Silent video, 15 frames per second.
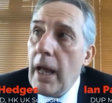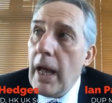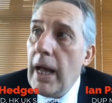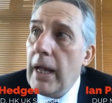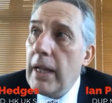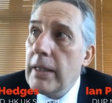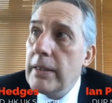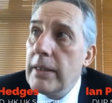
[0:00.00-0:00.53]

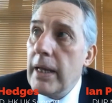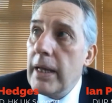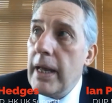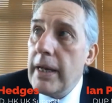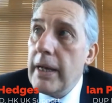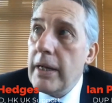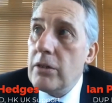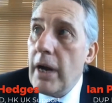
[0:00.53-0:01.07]
And
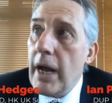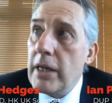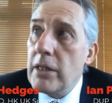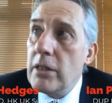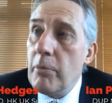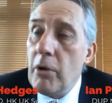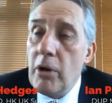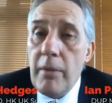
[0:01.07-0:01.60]
it
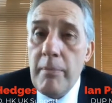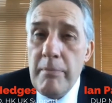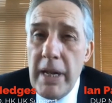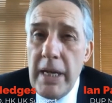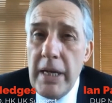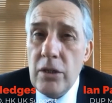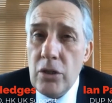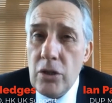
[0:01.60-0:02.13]
attracts about 1
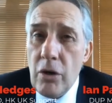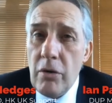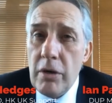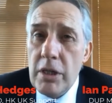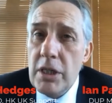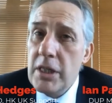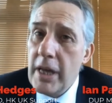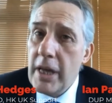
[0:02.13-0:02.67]
million
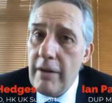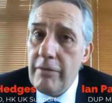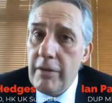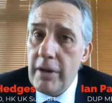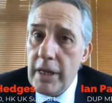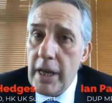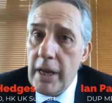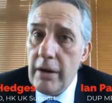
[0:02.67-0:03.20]
tourists
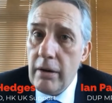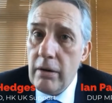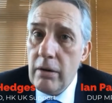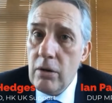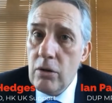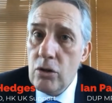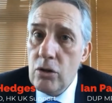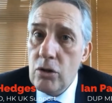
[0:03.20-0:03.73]
every year.
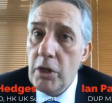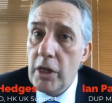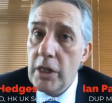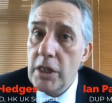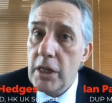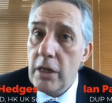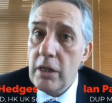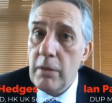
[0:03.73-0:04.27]
So when you
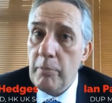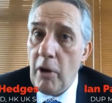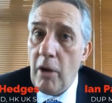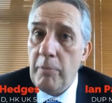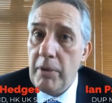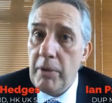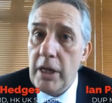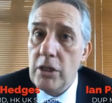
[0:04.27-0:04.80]
consider the
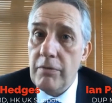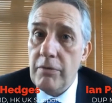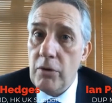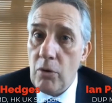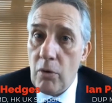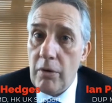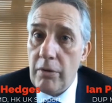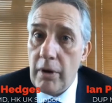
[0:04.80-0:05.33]
population of
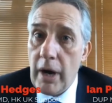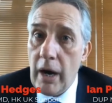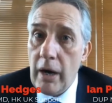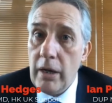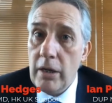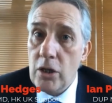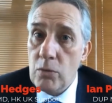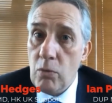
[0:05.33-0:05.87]
Northern
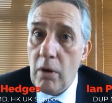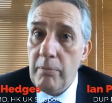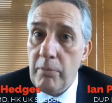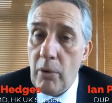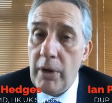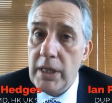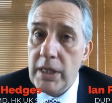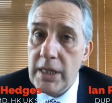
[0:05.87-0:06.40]
Ireland is
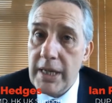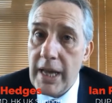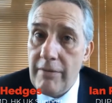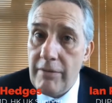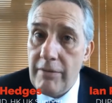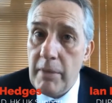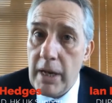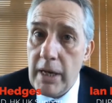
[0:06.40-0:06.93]

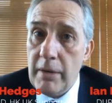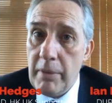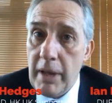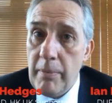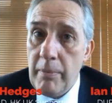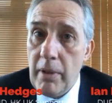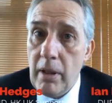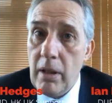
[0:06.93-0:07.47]
1.7 million
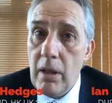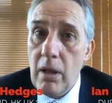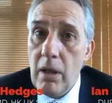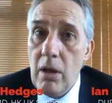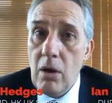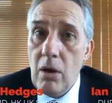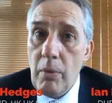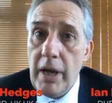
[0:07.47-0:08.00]
people,
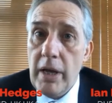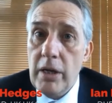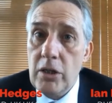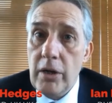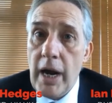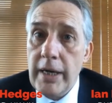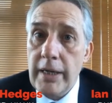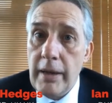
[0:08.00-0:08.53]
we
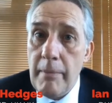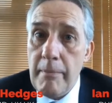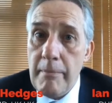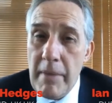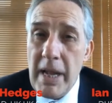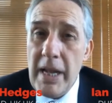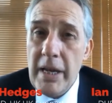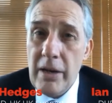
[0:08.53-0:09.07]
attract
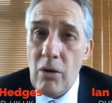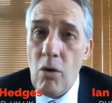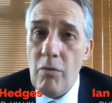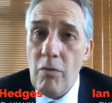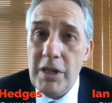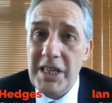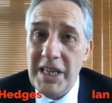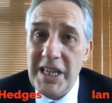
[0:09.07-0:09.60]
1 million
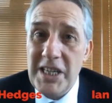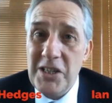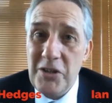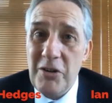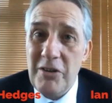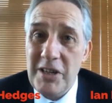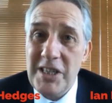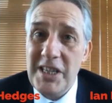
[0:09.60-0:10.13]
overseas
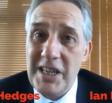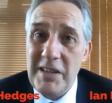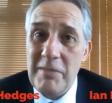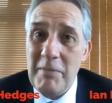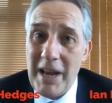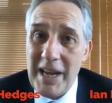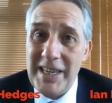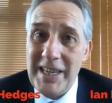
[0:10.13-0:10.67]
tourists
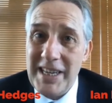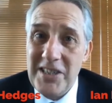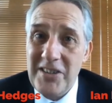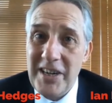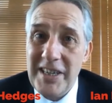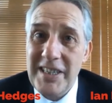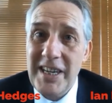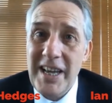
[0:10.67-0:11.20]
into my
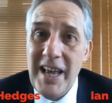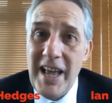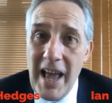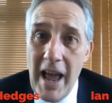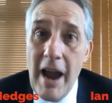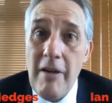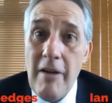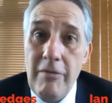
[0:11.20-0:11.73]
district
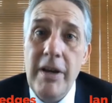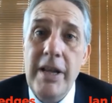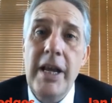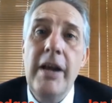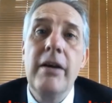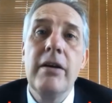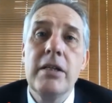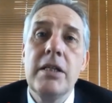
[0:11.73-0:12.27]
every
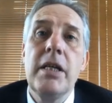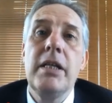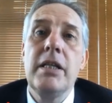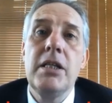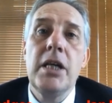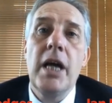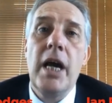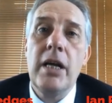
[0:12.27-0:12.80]
year to see
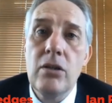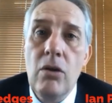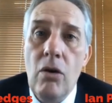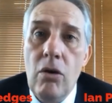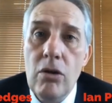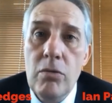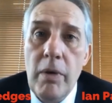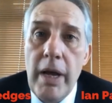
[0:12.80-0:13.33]
the Giants
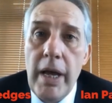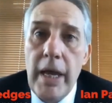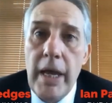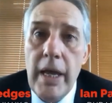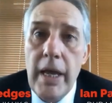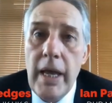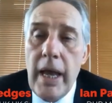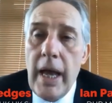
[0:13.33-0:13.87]
Causeway
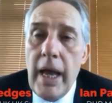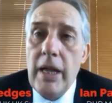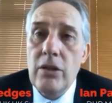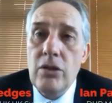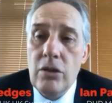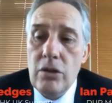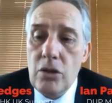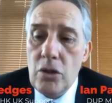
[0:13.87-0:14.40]

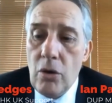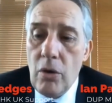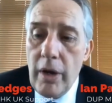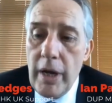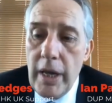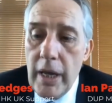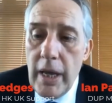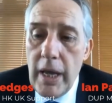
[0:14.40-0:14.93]
and to
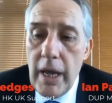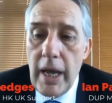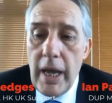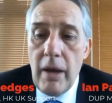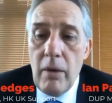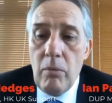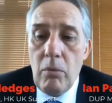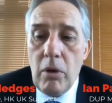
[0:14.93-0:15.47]
enjoy
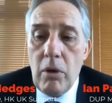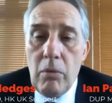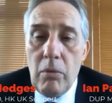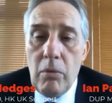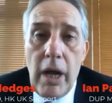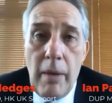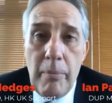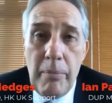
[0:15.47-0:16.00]

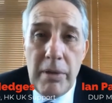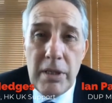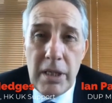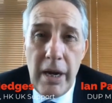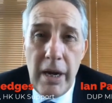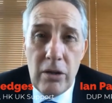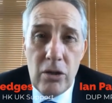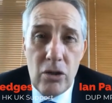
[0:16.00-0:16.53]
what happens
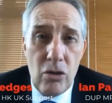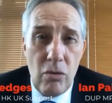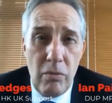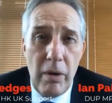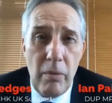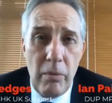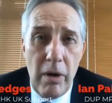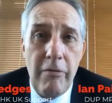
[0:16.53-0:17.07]
there. So
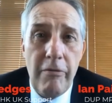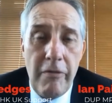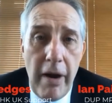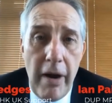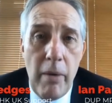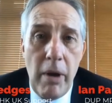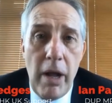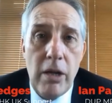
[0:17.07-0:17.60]
we're
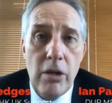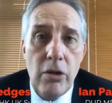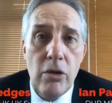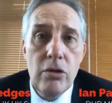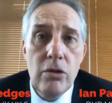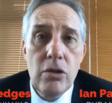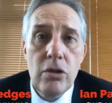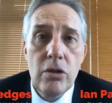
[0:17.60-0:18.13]
very well
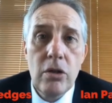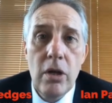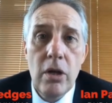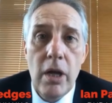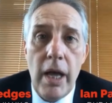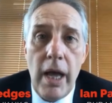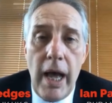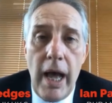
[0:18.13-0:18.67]
used to
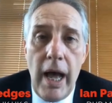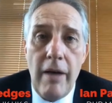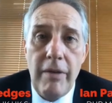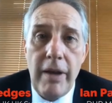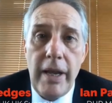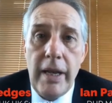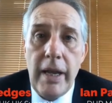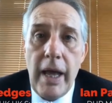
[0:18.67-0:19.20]

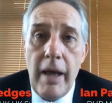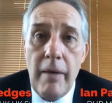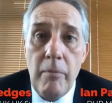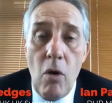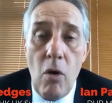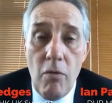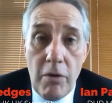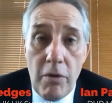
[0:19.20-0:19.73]
having
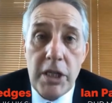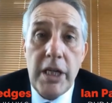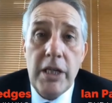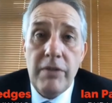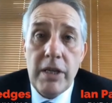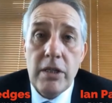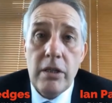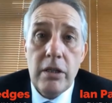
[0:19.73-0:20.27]

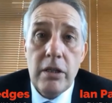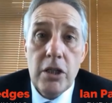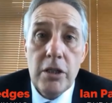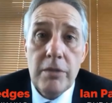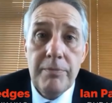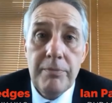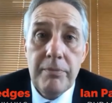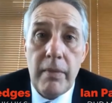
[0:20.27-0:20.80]
overseas
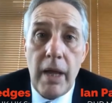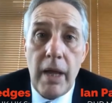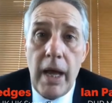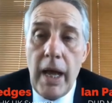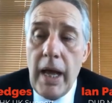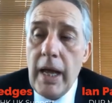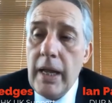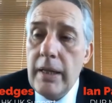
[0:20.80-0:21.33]
visitors
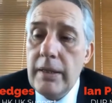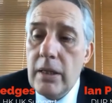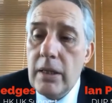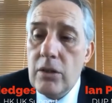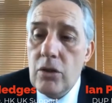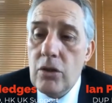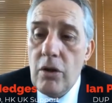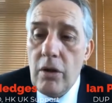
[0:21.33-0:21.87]
and
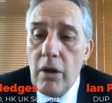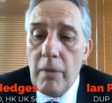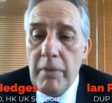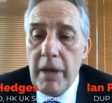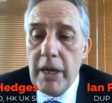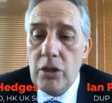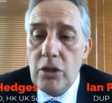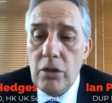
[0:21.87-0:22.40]
to
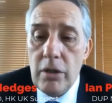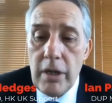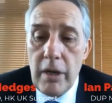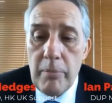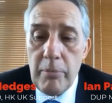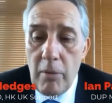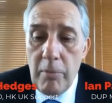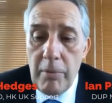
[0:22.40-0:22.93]
making sure that
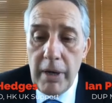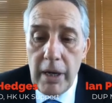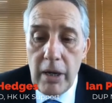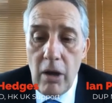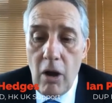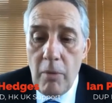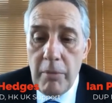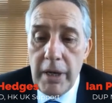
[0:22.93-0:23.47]
they're properly
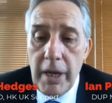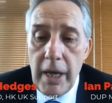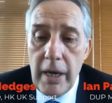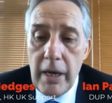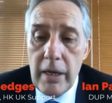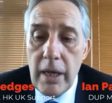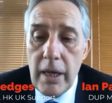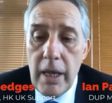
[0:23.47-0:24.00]

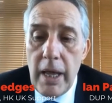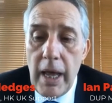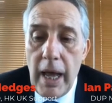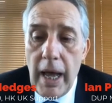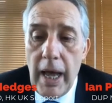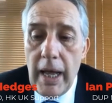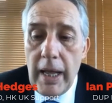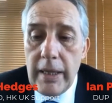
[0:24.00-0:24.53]
accommodated
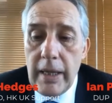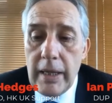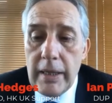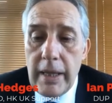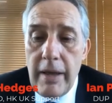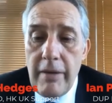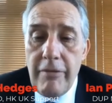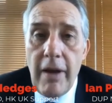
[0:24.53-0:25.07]
and
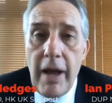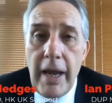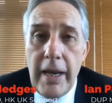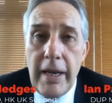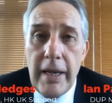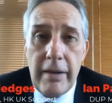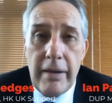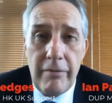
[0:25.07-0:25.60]
that they
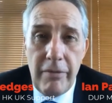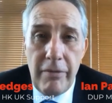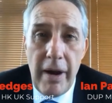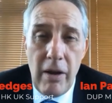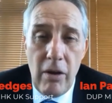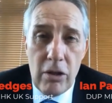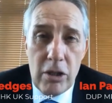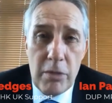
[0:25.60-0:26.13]
find it
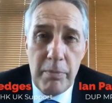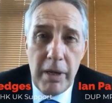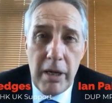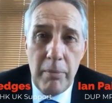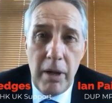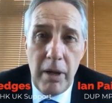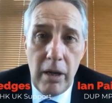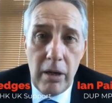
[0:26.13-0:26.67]
very
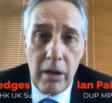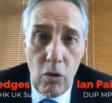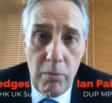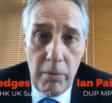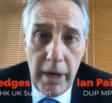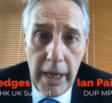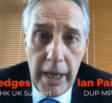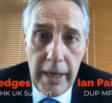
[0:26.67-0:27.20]
hospitable and
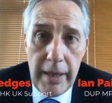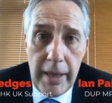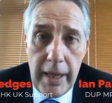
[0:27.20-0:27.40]
homely.